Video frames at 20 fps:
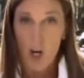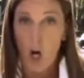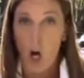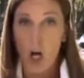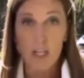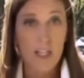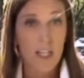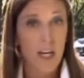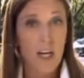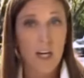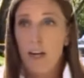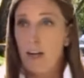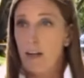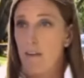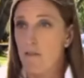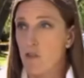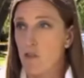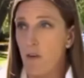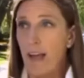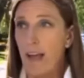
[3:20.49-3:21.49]
Not clear
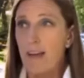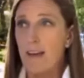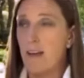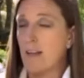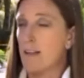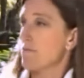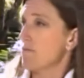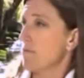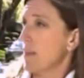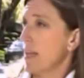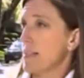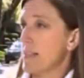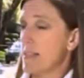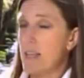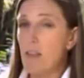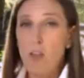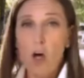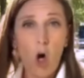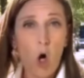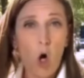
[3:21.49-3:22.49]
if Drake is
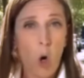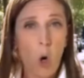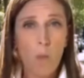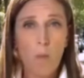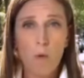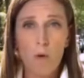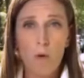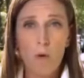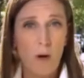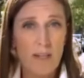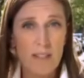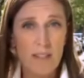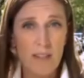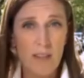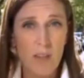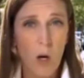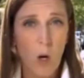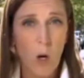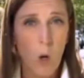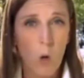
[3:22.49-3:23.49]
in the home or was
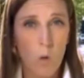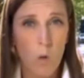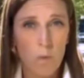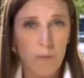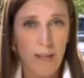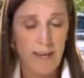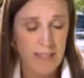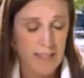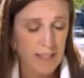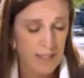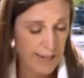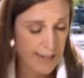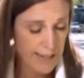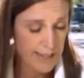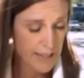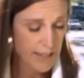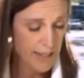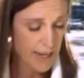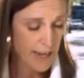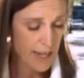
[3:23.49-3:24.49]
in the home last
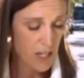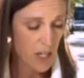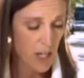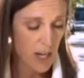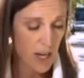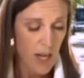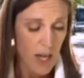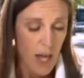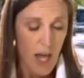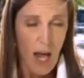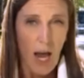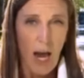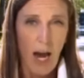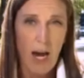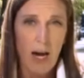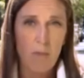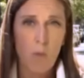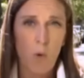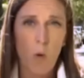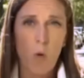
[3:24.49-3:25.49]
night, Natasha,
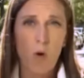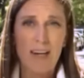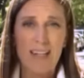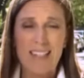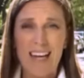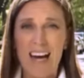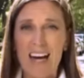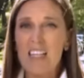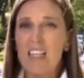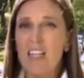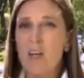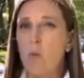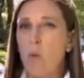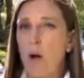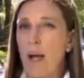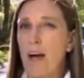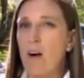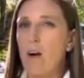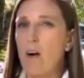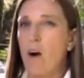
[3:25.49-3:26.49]
um, or exactly
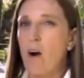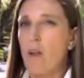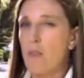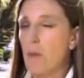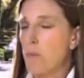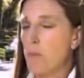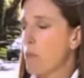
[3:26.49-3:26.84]
where on the